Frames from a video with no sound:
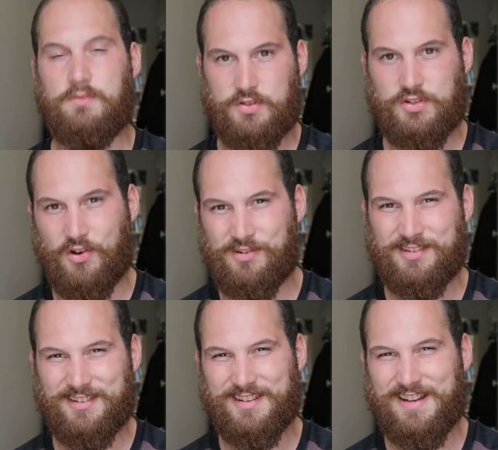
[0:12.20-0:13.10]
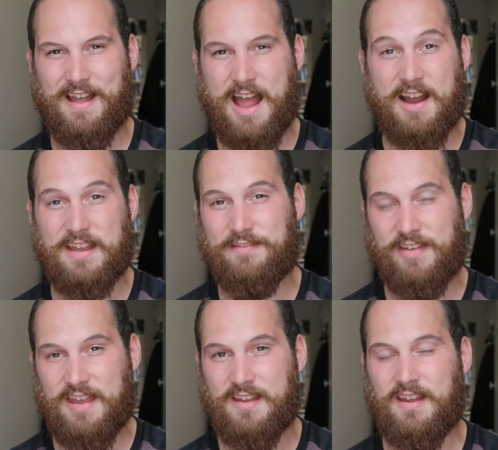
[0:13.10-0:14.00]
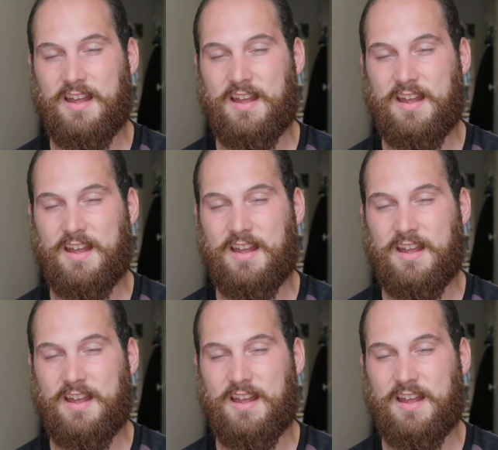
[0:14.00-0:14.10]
sont arrivés